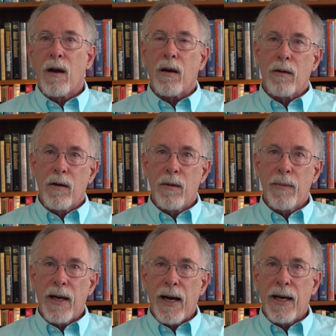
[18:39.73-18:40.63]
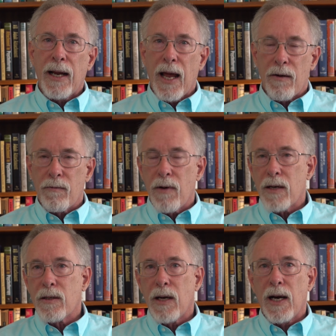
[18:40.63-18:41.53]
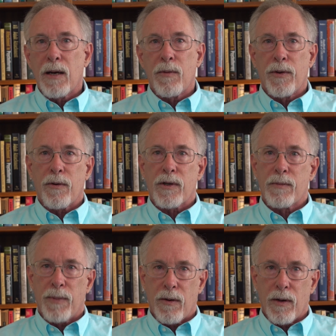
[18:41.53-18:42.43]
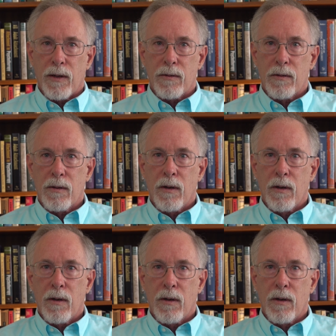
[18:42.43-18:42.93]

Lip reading: illuminating, and resonating with your experience.